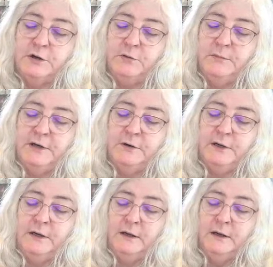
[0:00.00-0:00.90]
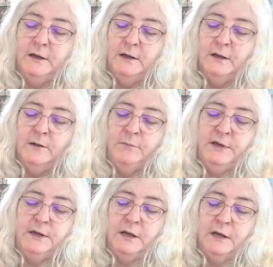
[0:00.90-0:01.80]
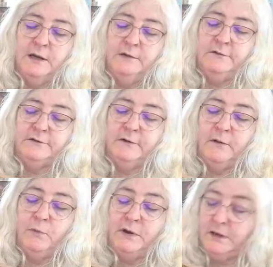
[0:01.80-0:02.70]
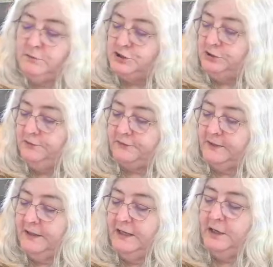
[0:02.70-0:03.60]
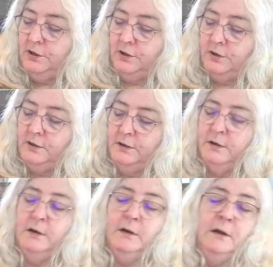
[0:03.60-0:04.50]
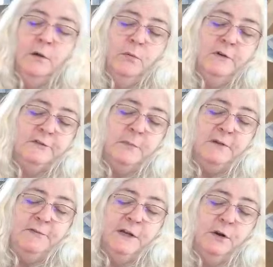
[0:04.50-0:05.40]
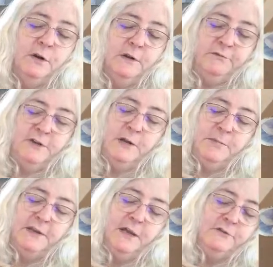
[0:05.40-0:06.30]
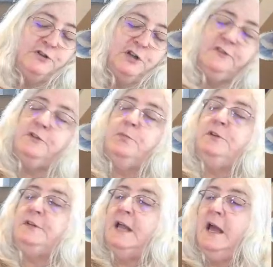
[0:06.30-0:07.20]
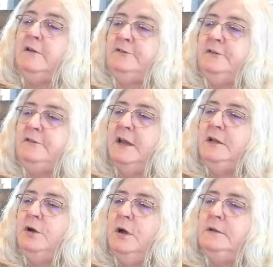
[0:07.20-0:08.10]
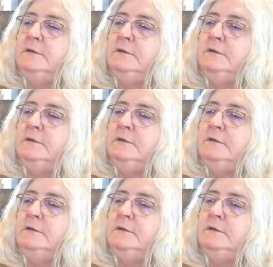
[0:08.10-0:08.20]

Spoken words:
Mirri, because what I was using here was my finger lift tape, and that's just to put the acetate on.